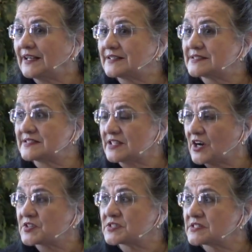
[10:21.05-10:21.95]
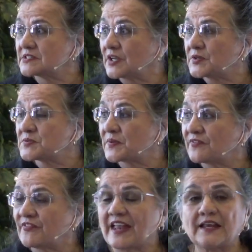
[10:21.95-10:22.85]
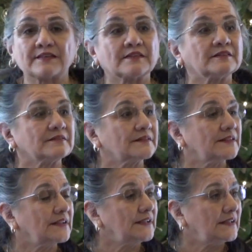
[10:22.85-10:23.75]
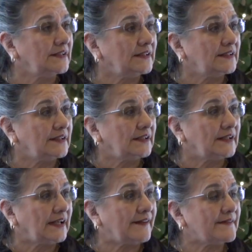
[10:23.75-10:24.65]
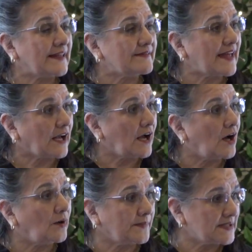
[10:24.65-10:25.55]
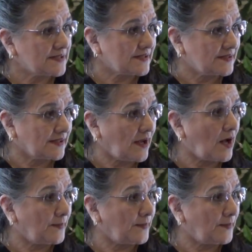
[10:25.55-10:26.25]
It goes with faith, and then that calmness